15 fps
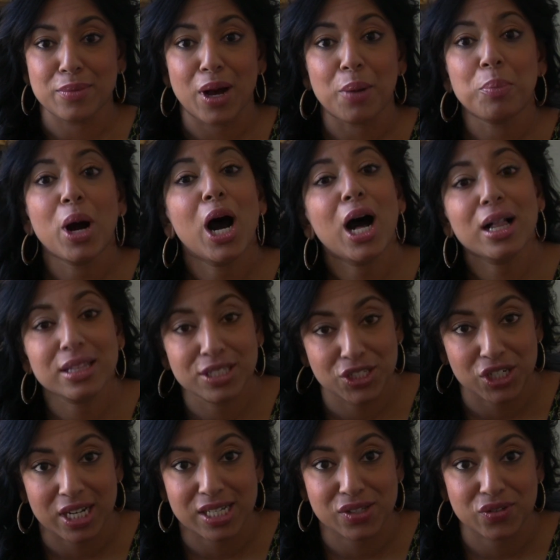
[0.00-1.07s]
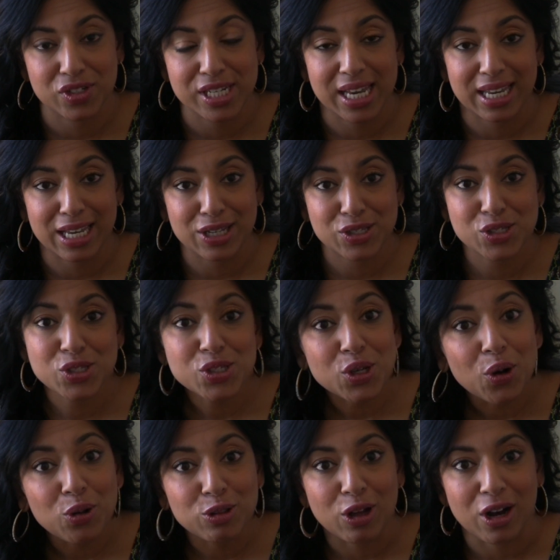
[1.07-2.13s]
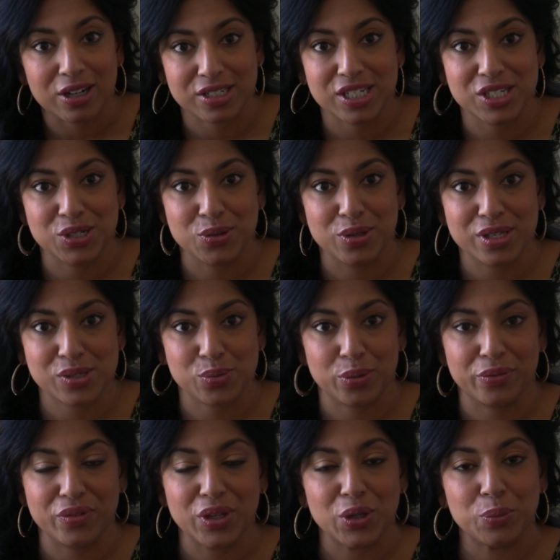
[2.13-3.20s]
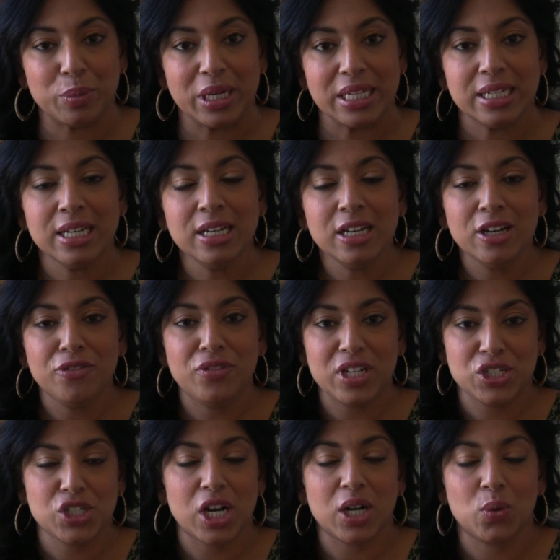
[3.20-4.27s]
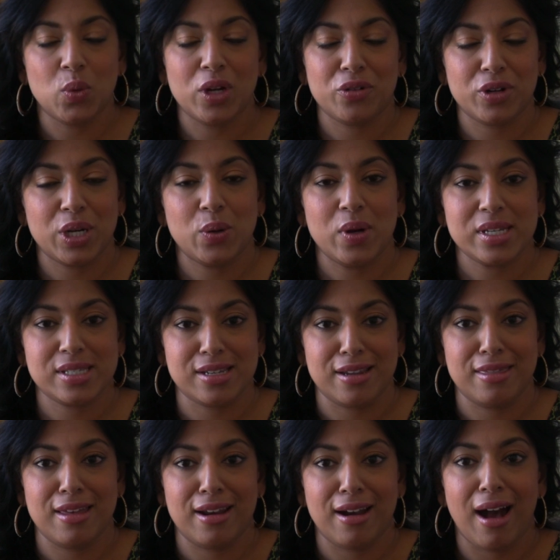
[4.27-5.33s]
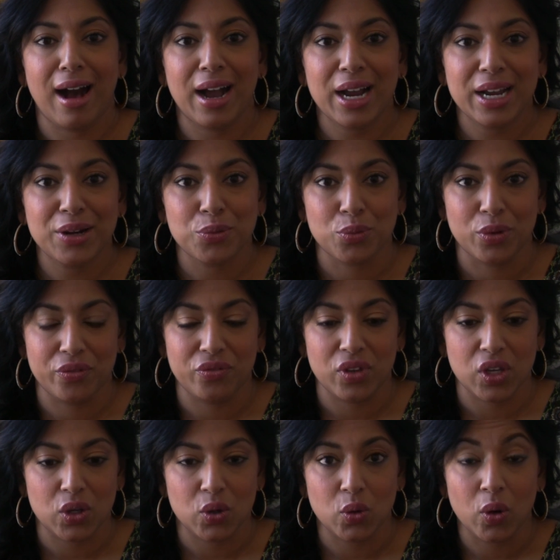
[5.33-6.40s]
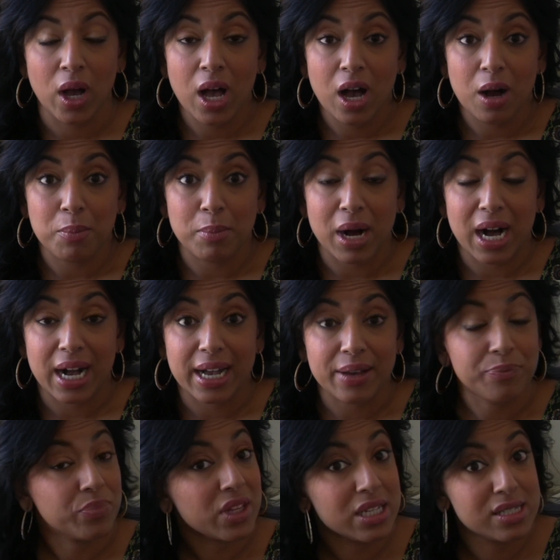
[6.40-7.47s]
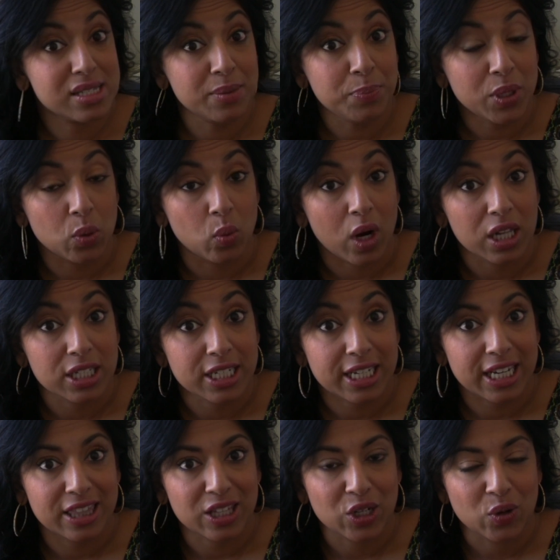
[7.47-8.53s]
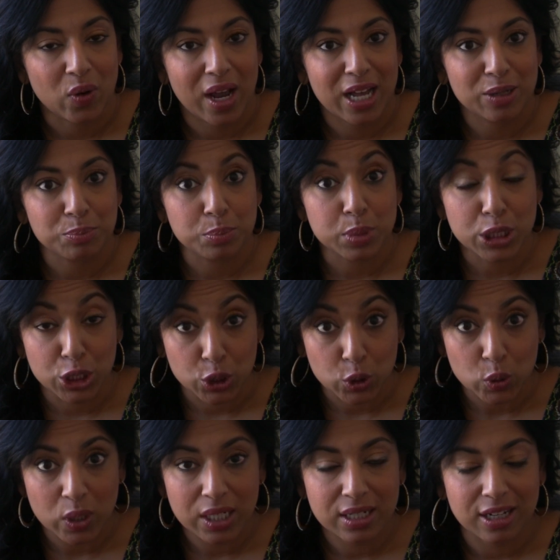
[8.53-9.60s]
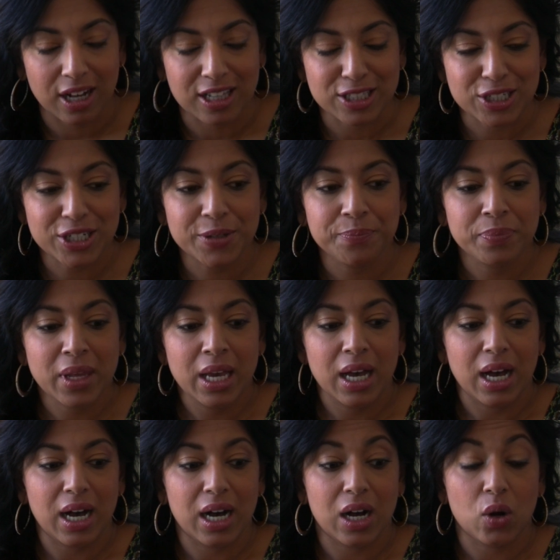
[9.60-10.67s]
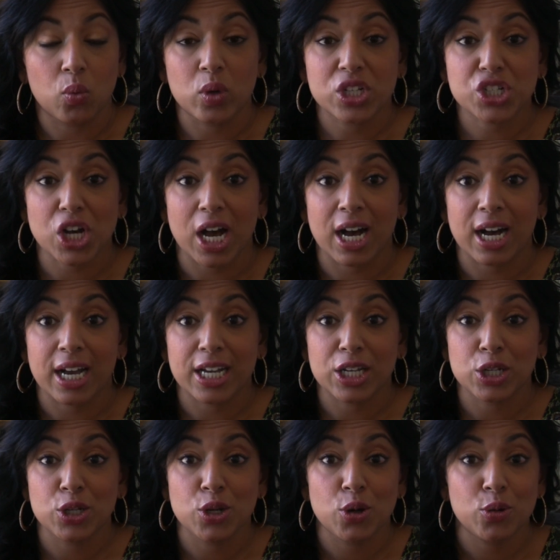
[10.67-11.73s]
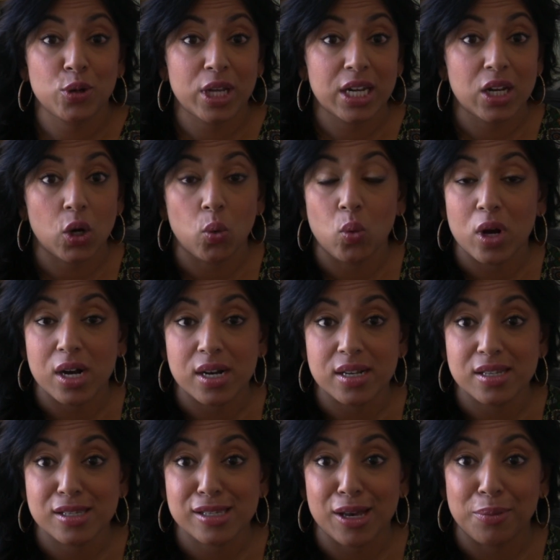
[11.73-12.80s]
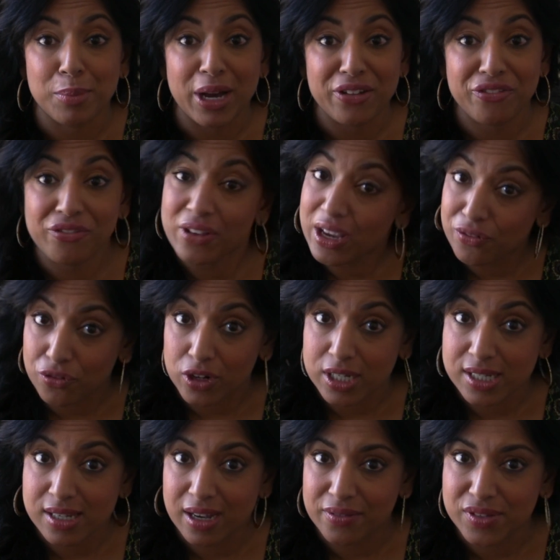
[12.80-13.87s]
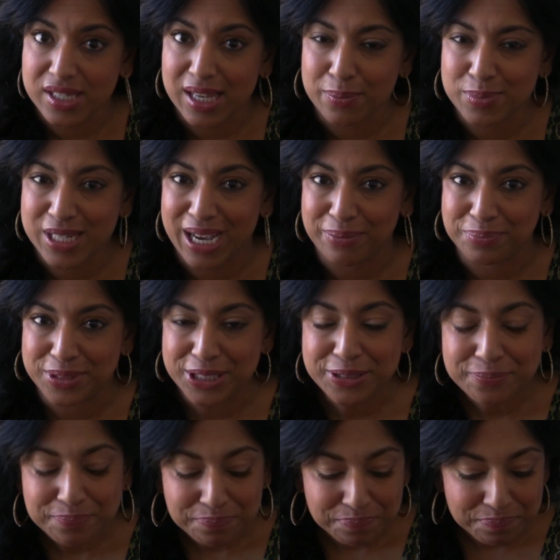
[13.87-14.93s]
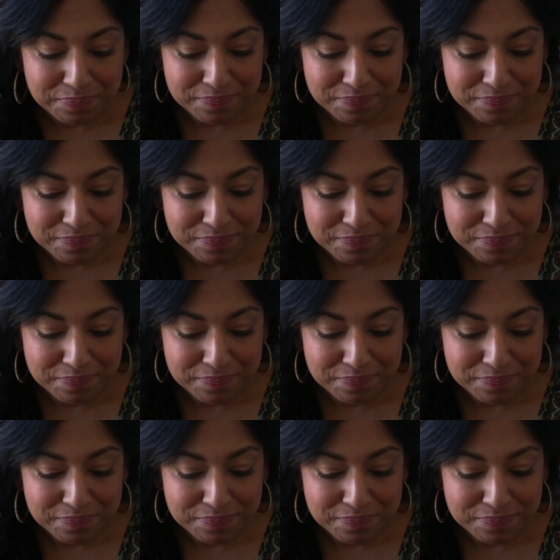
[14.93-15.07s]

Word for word: apologize for taking so long to do this review, but FitJock1 requested that I review my Zippy wallet in the Grand Bleu color, uh, which I noted was my favorite of September.